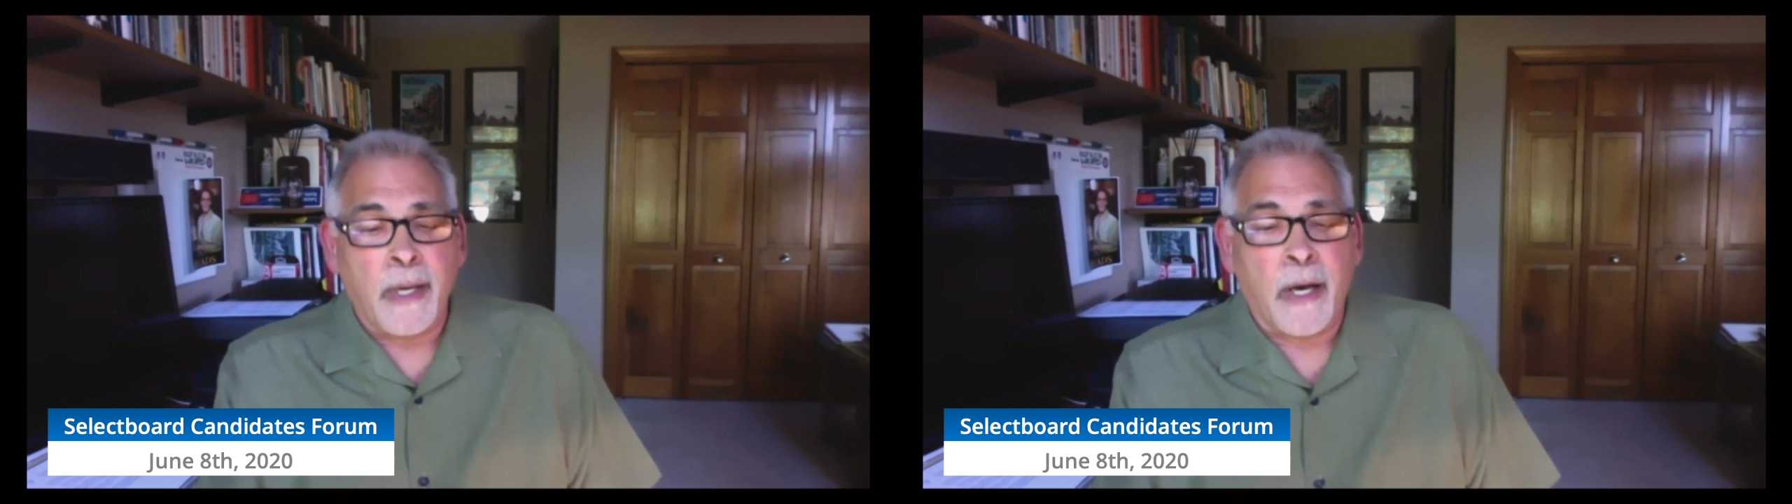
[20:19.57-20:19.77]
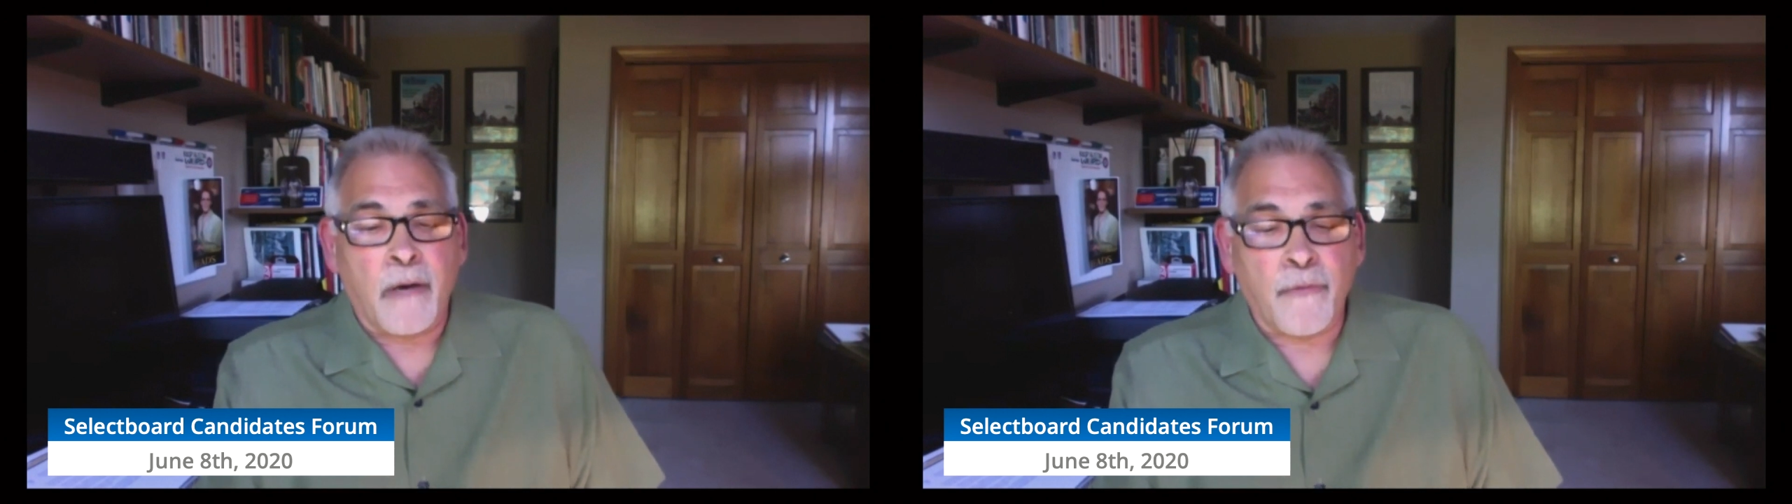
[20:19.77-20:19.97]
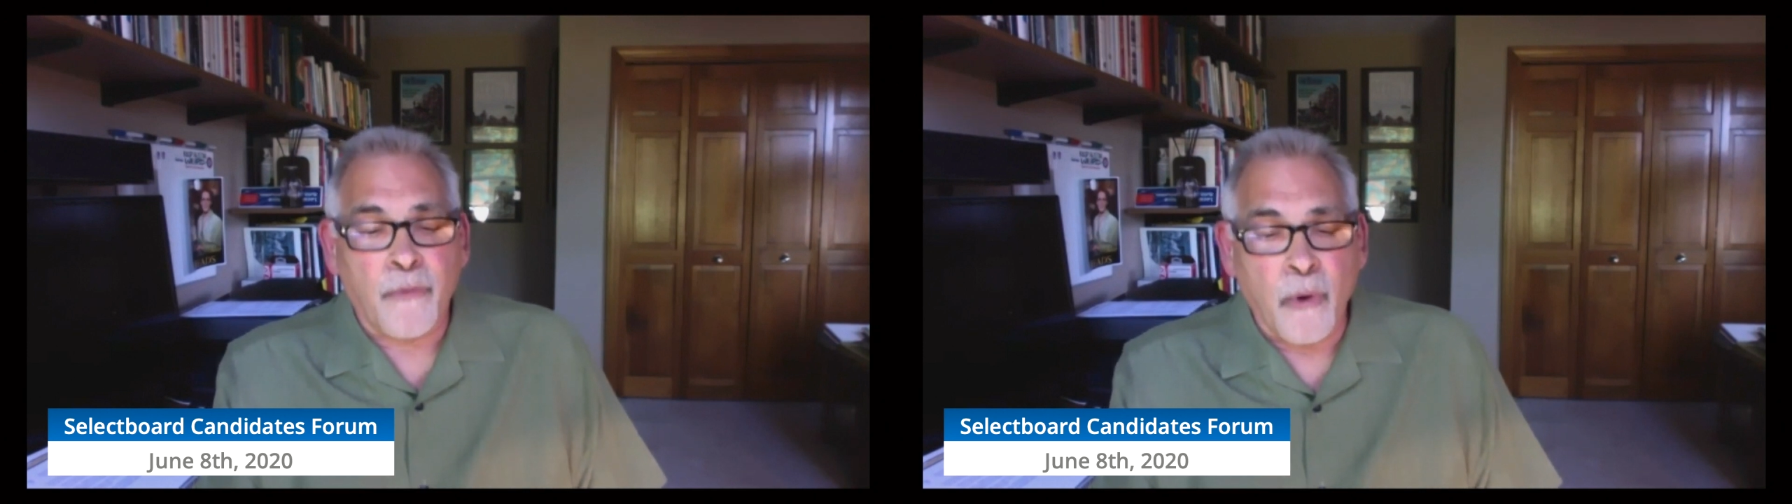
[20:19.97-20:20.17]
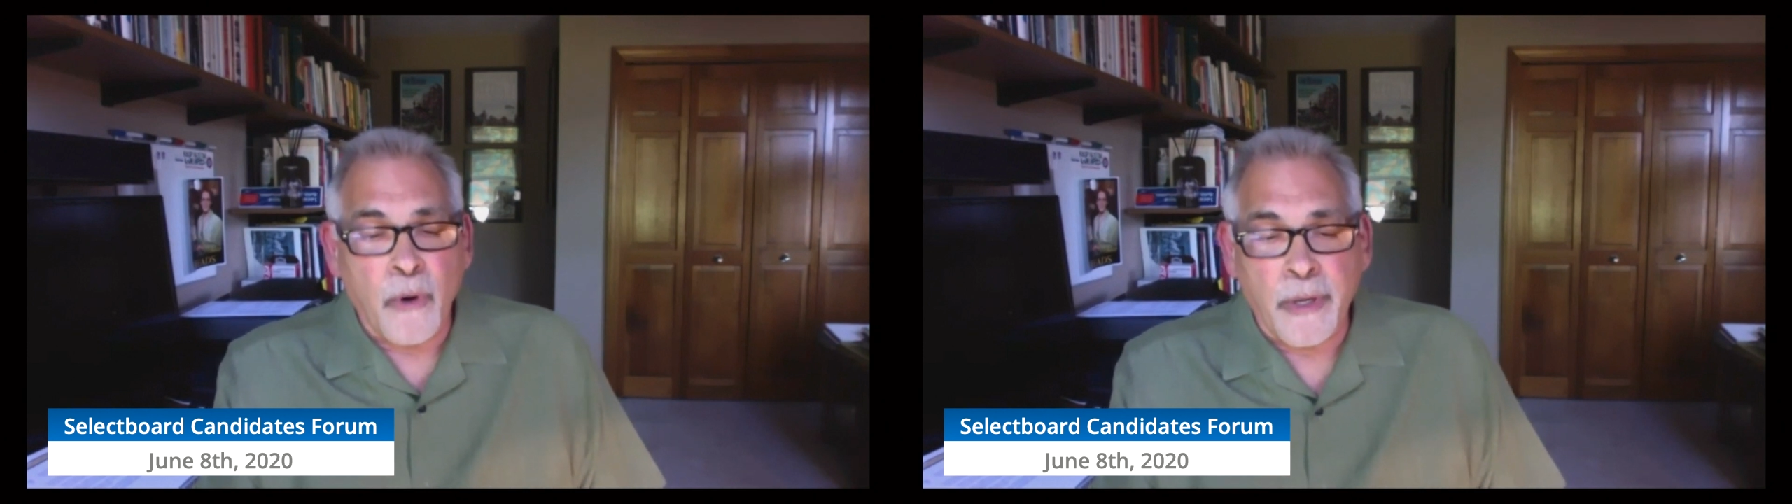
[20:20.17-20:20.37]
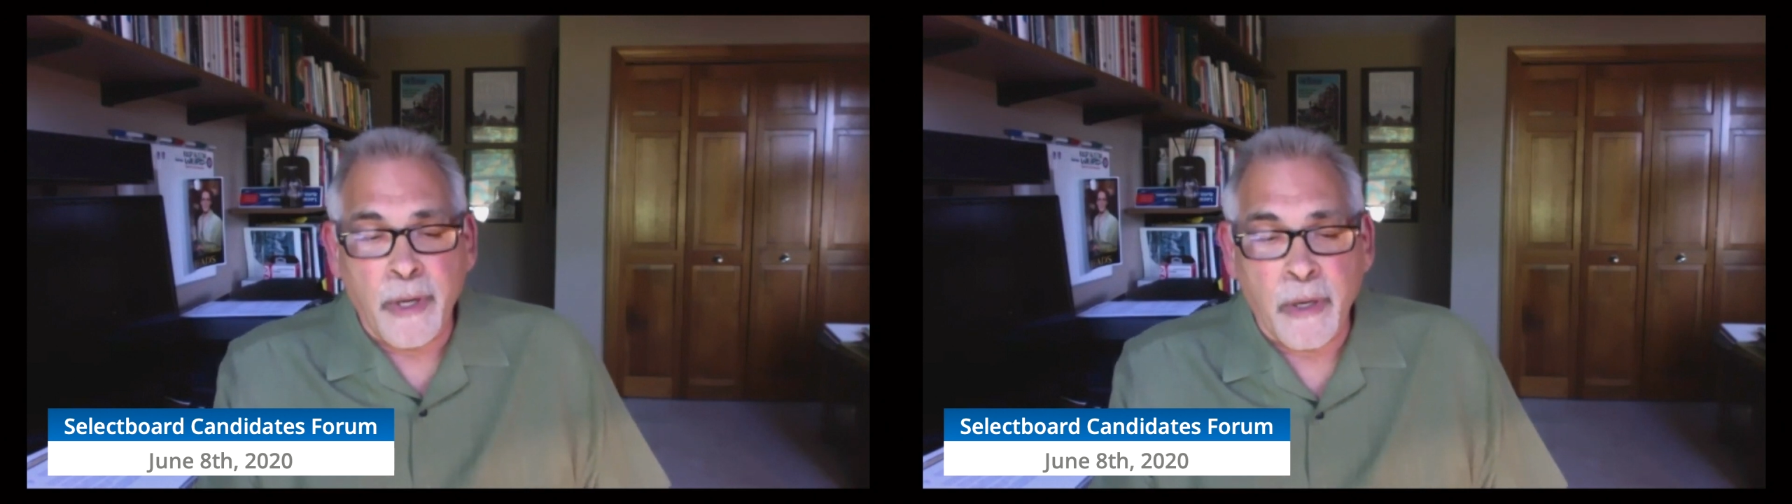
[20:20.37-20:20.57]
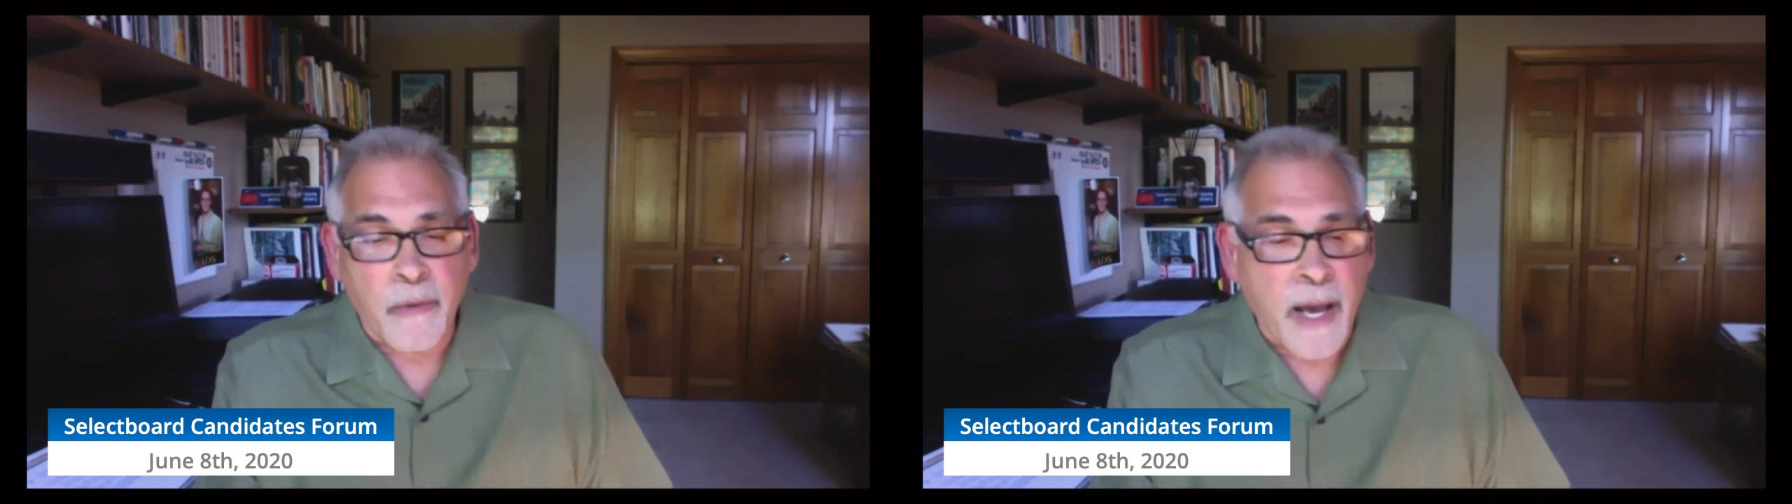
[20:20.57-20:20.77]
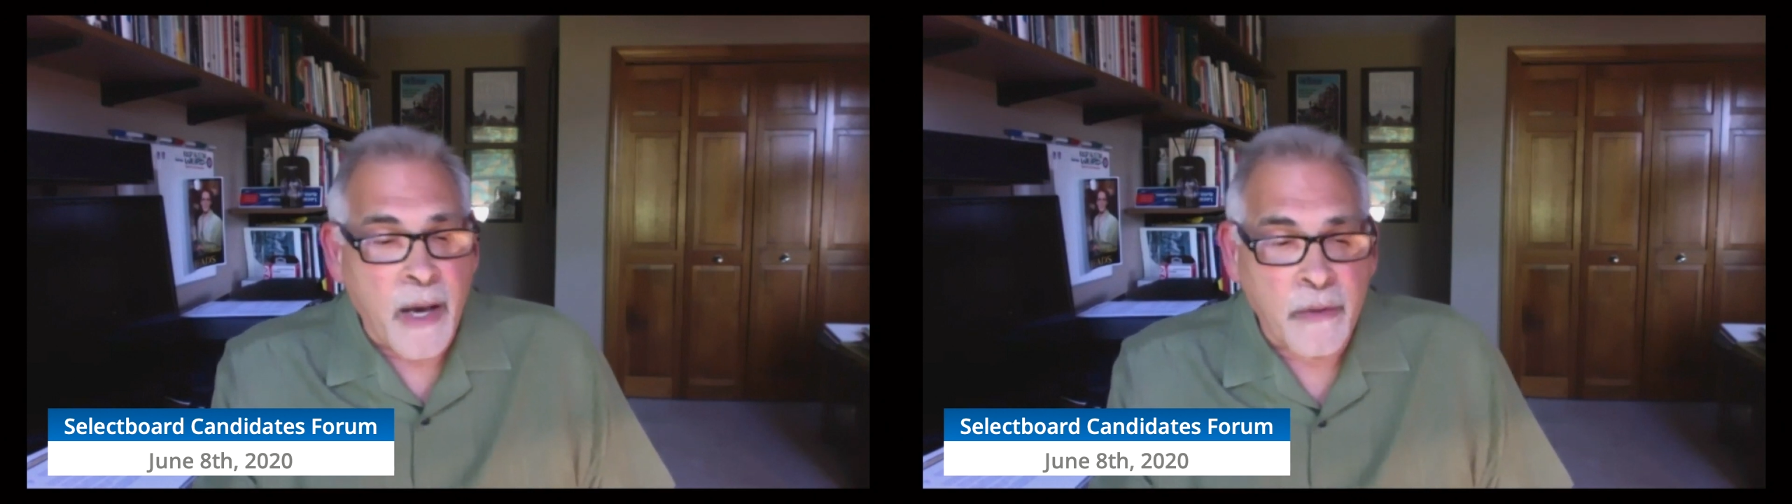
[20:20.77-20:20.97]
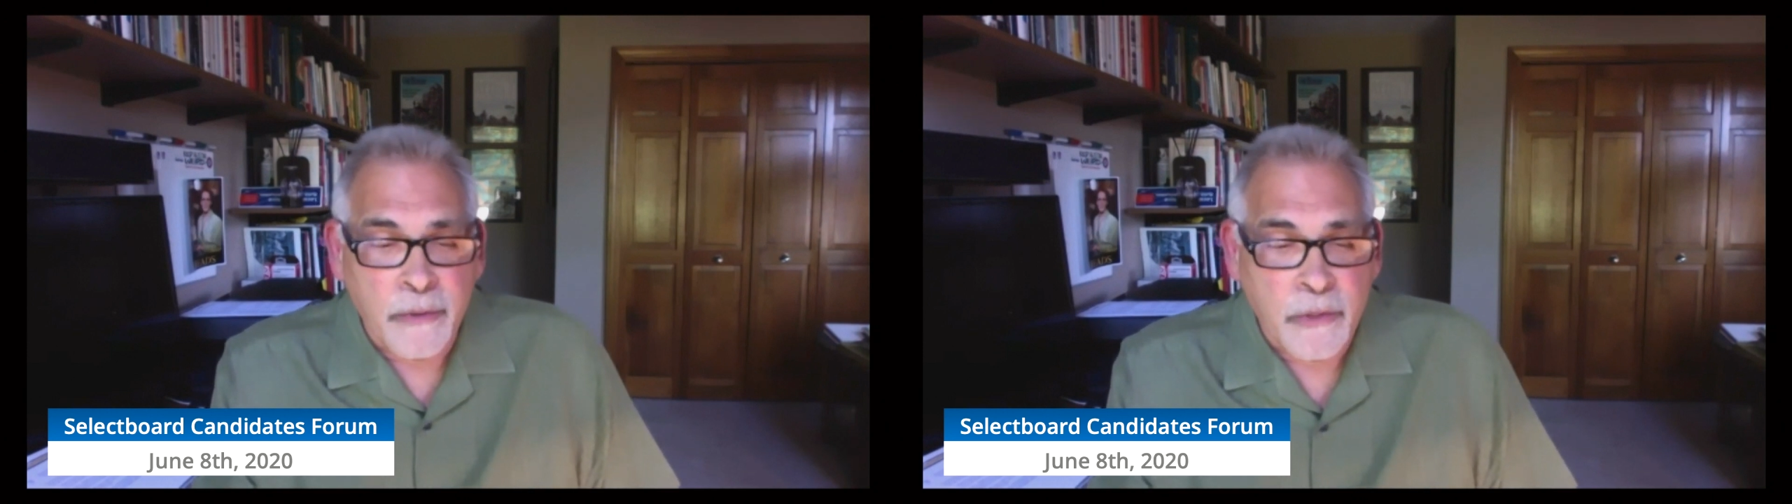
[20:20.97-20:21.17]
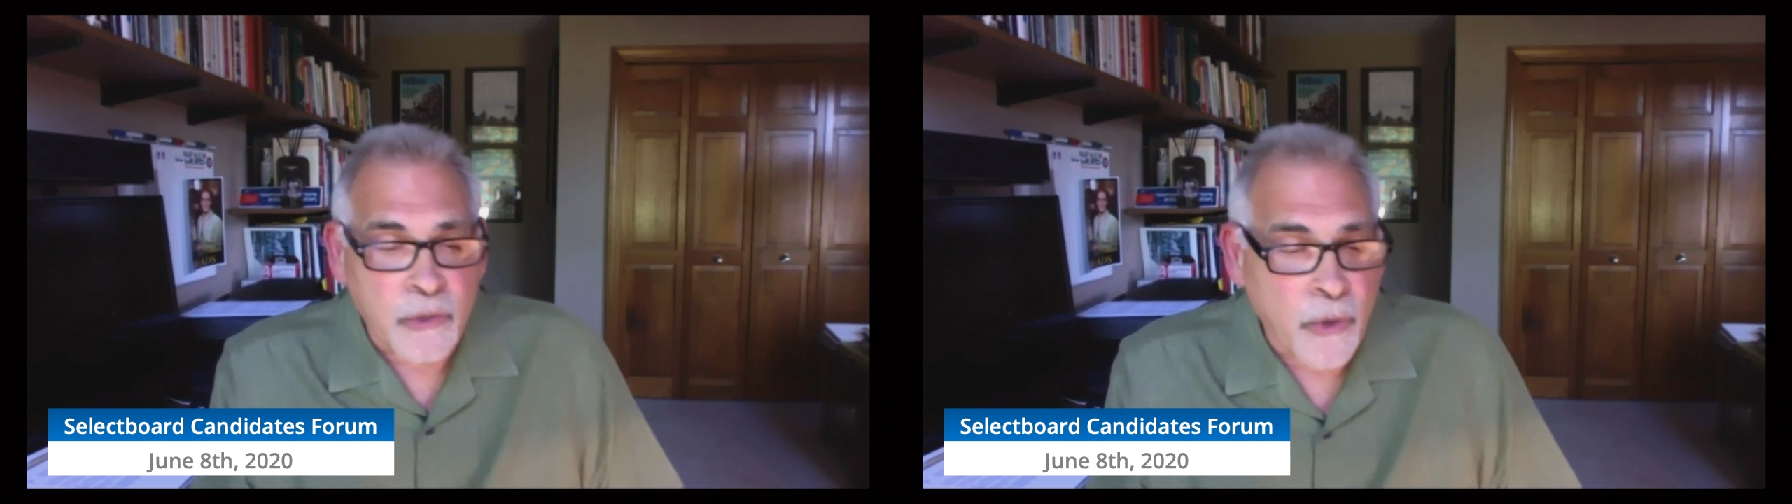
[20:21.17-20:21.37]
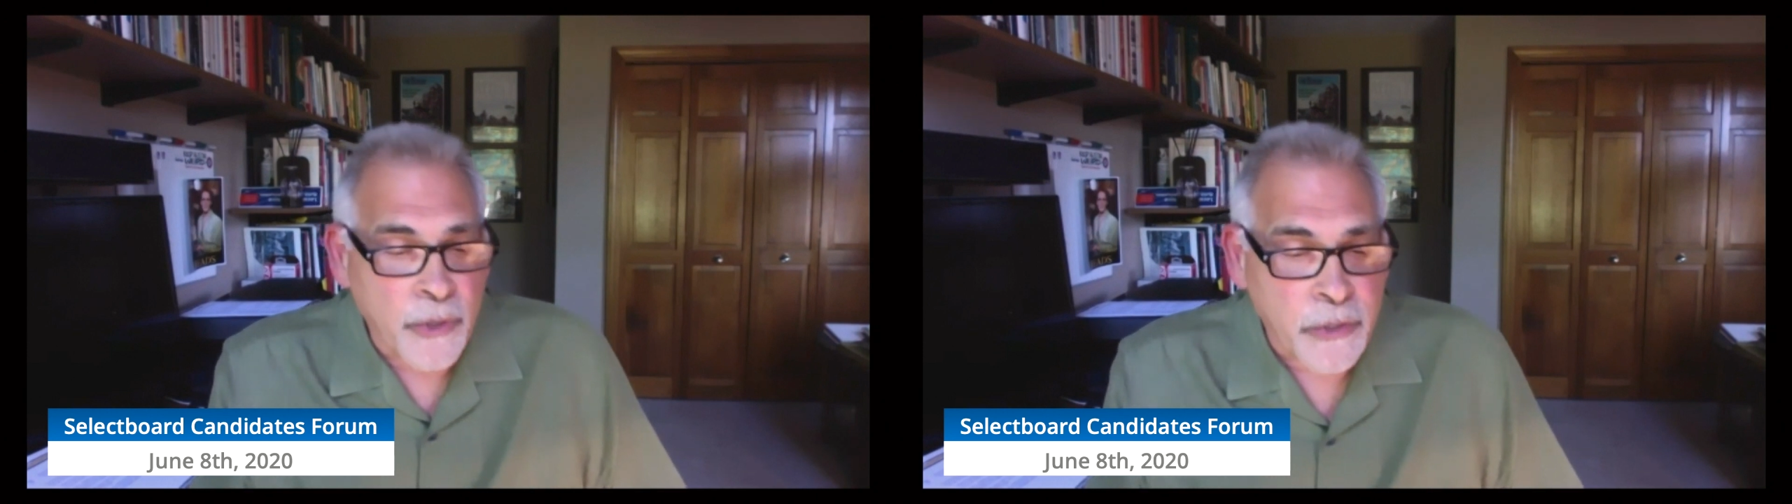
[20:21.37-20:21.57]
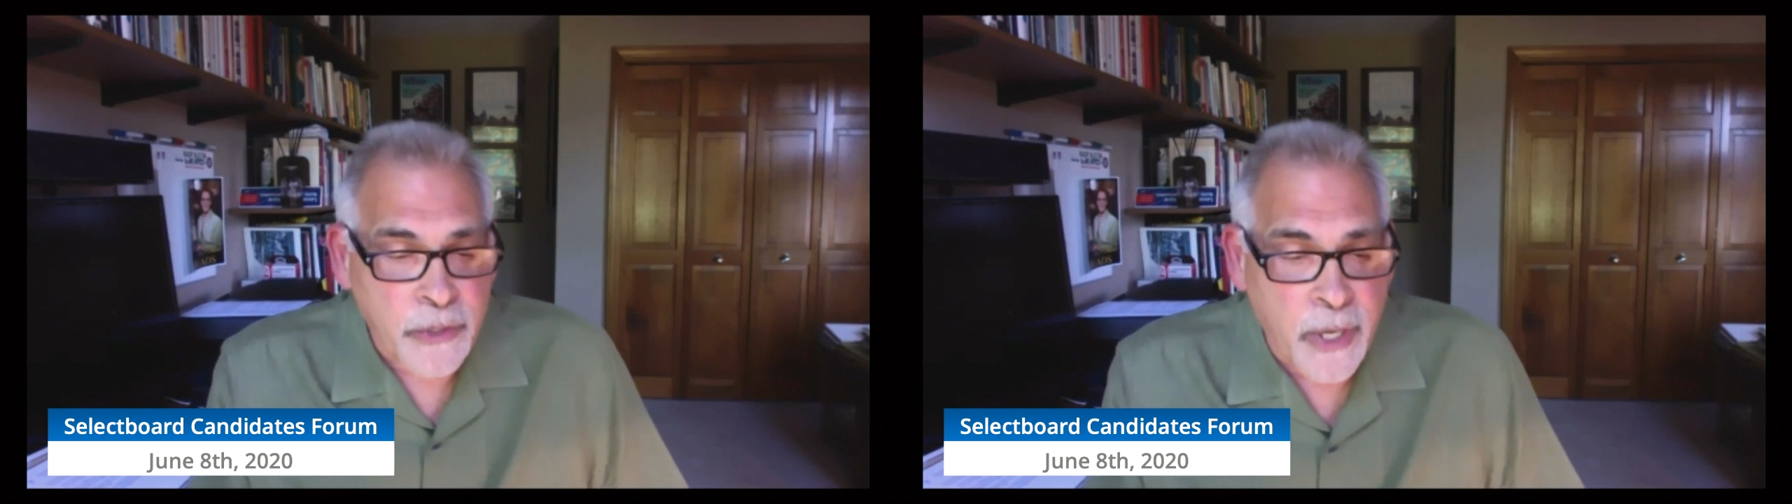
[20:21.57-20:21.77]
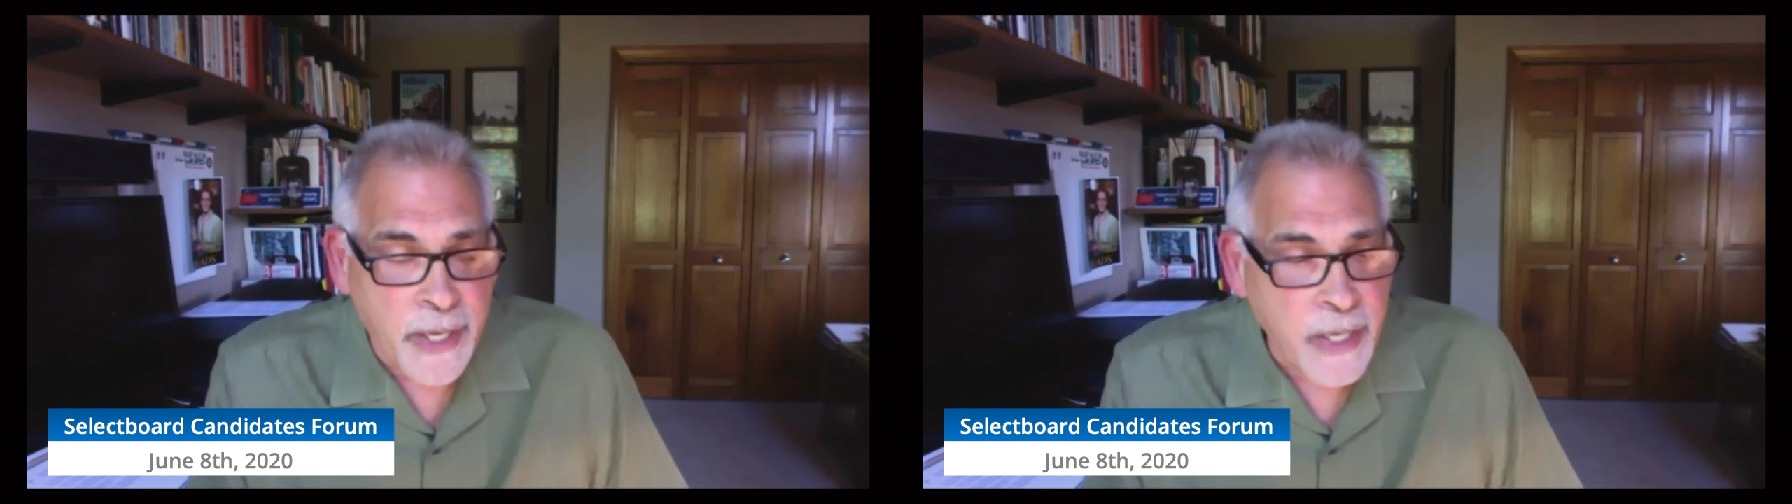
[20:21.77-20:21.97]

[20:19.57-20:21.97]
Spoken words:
afford ground-sourced